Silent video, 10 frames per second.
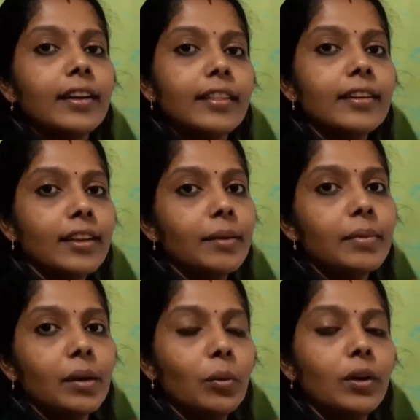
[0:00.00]
the
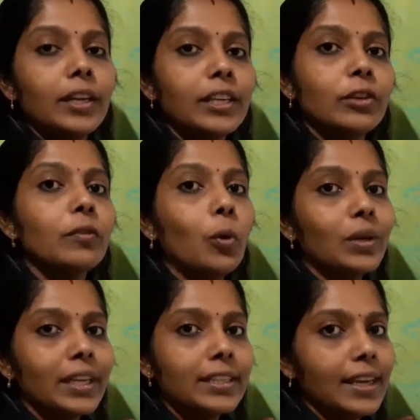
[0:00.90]
terminal voltage or
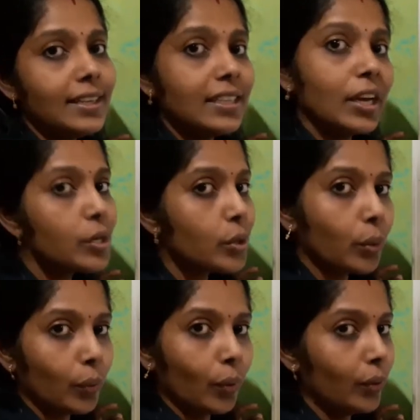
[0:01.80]
voltage as 2
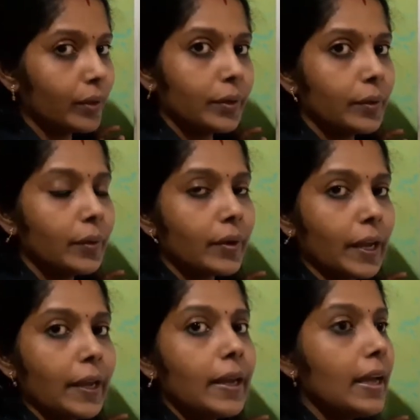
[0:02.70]
volt.
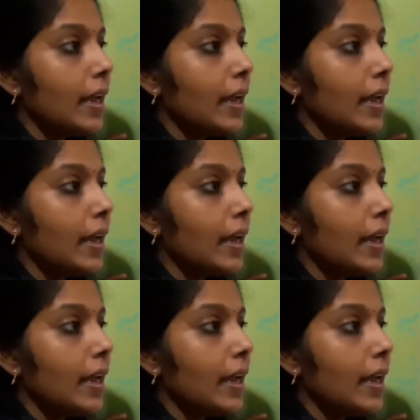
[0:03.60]
Okay.